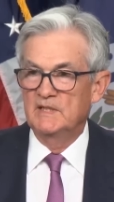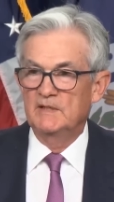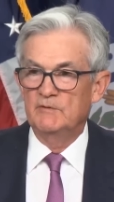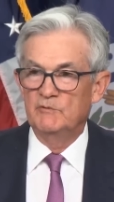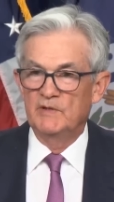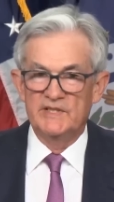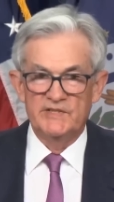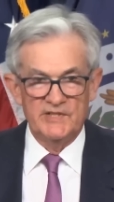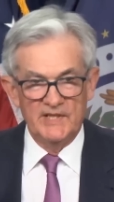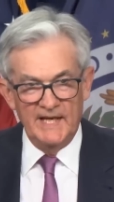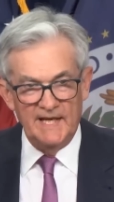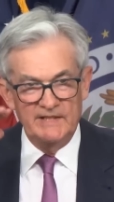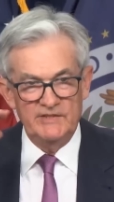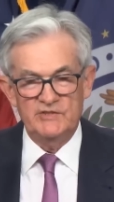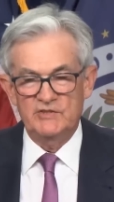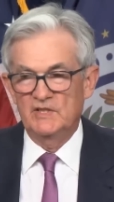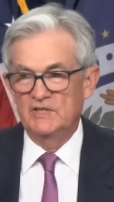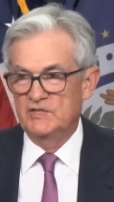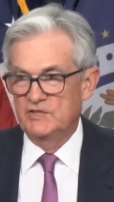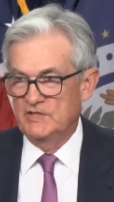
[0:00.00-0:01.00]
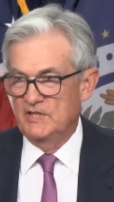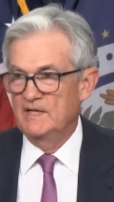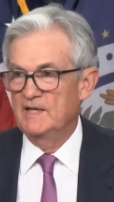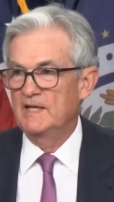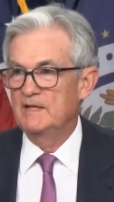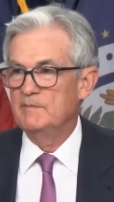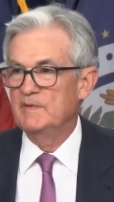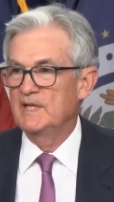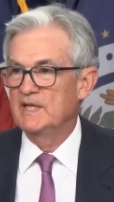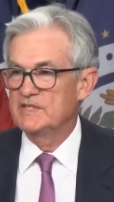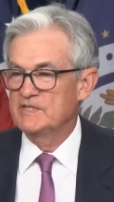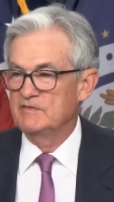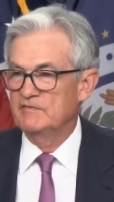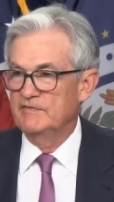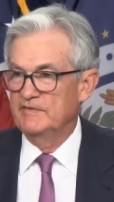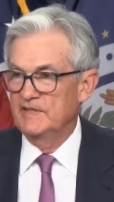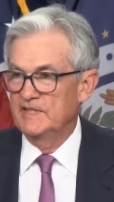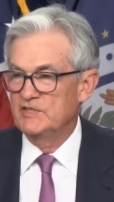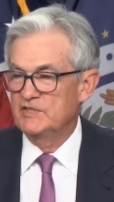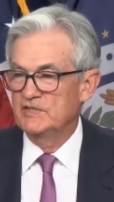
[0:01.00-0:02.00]
to cut rates at such time as
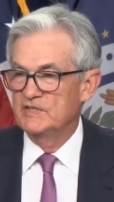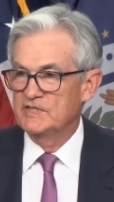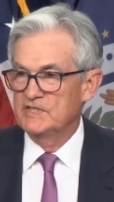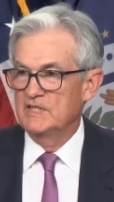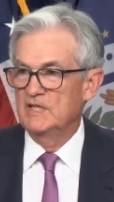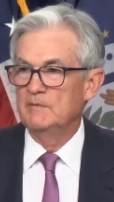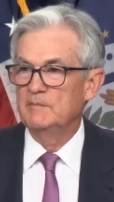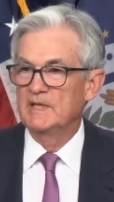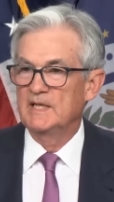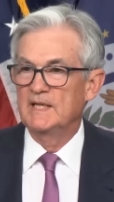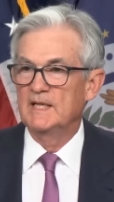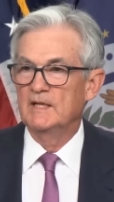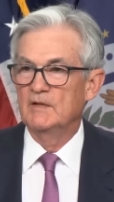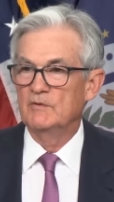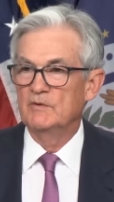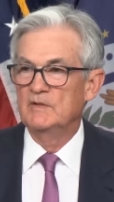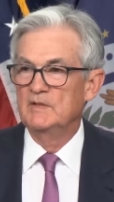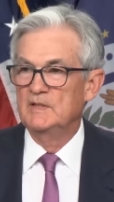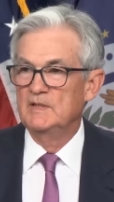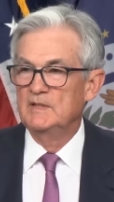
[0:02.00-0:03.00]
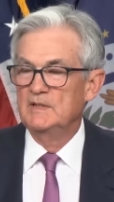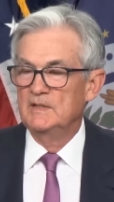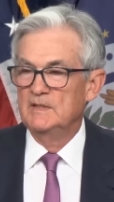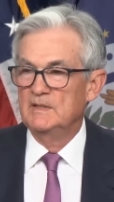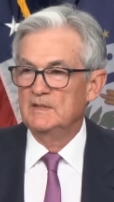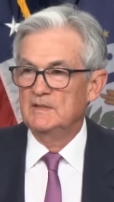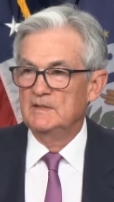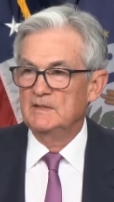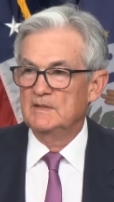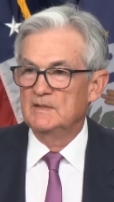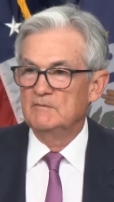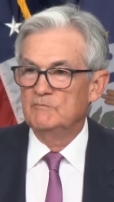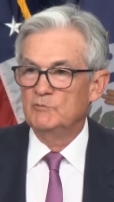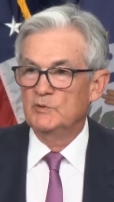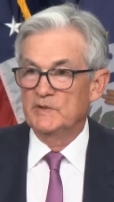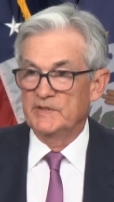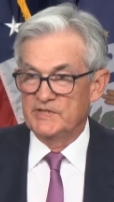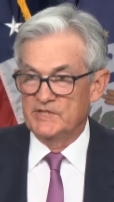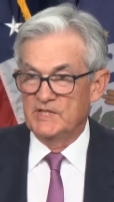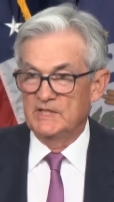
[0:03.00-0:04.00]
inflation is coming down
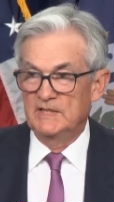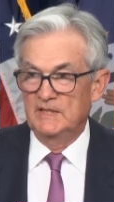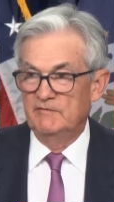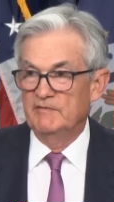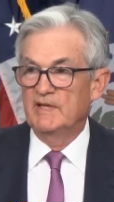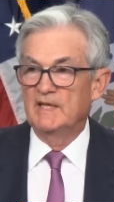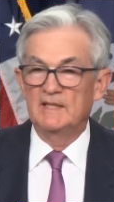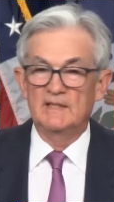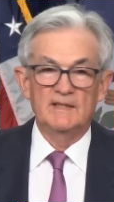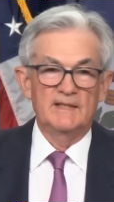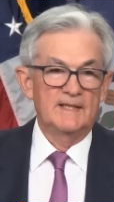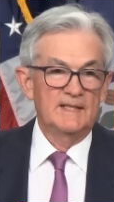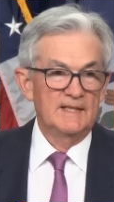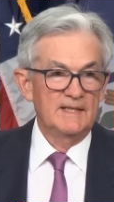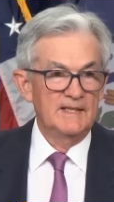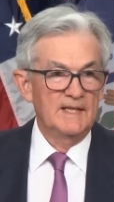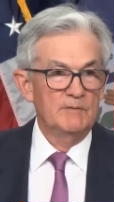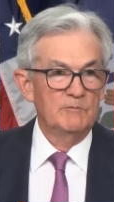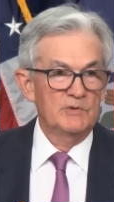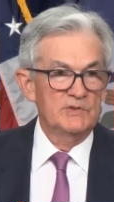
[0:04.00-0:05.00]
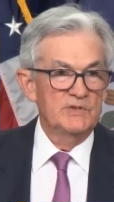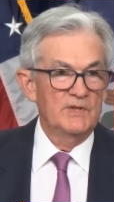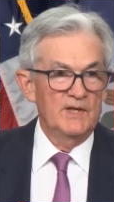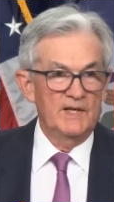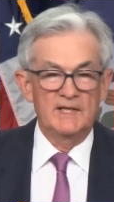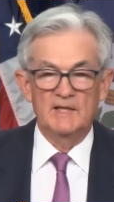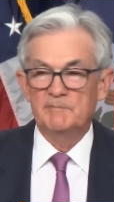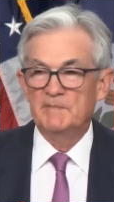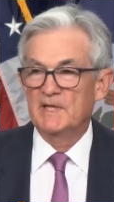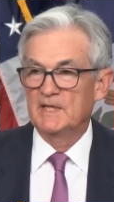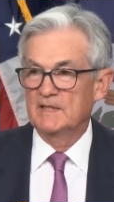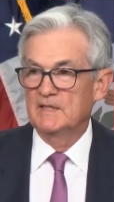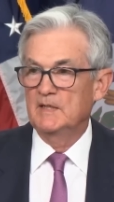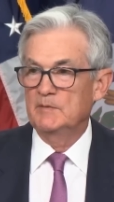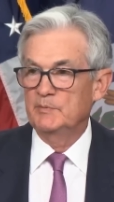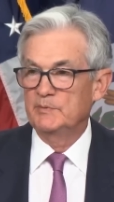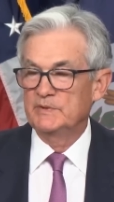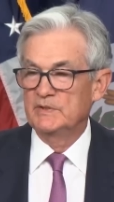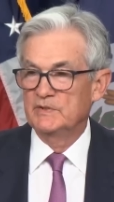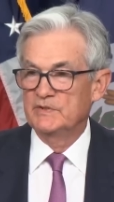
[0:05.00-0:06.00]
really significantly. And again, we're talking about a
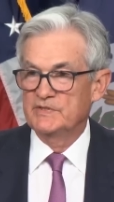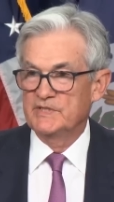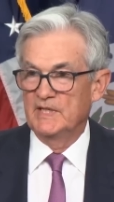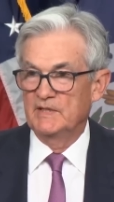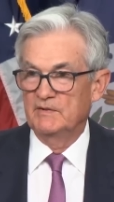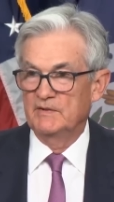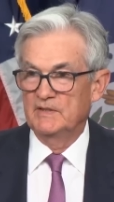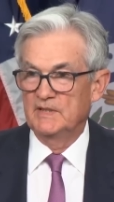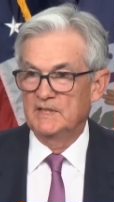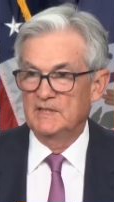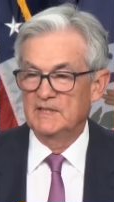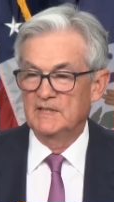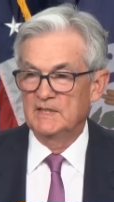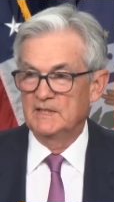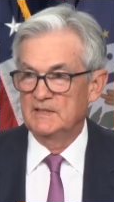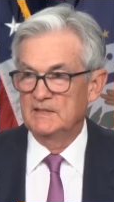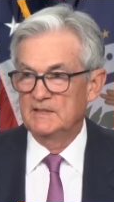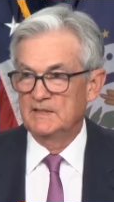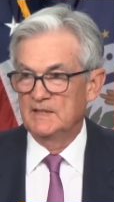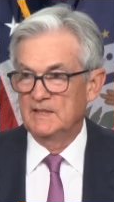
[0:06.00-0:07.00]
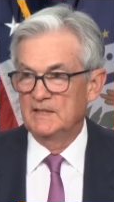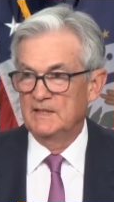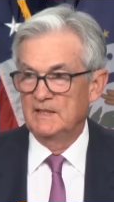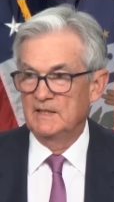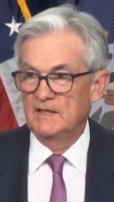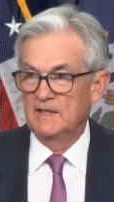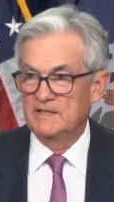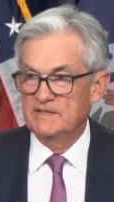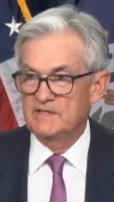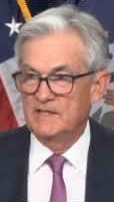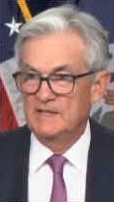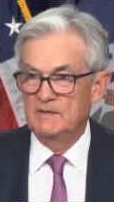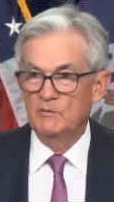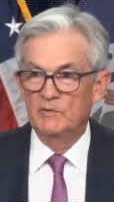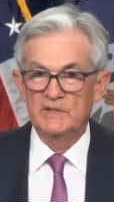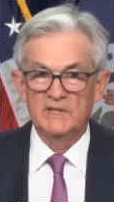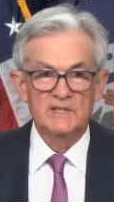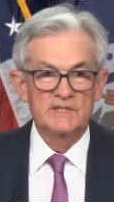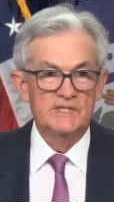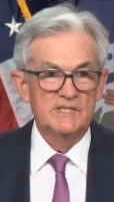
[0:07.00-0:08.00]
couple years out. I think, as
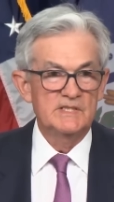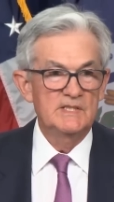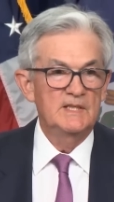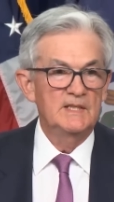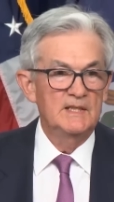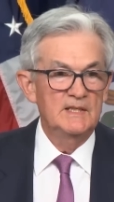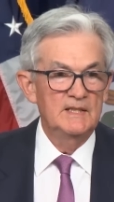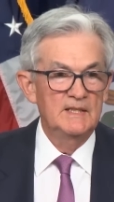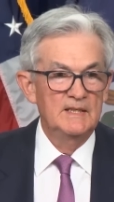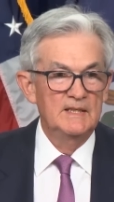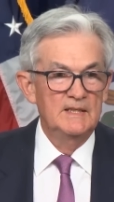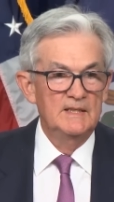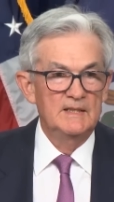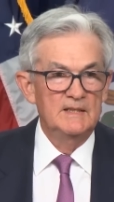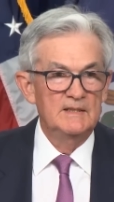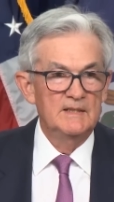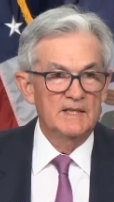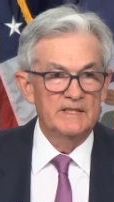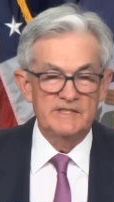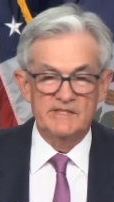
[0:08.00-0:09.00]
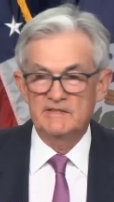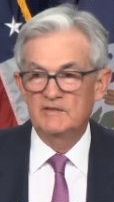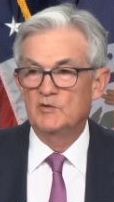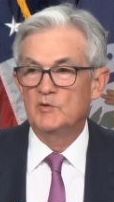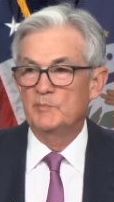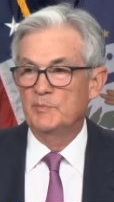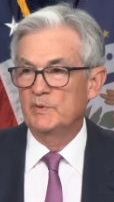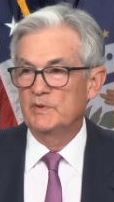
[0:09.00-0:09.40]
anyone can see, not a single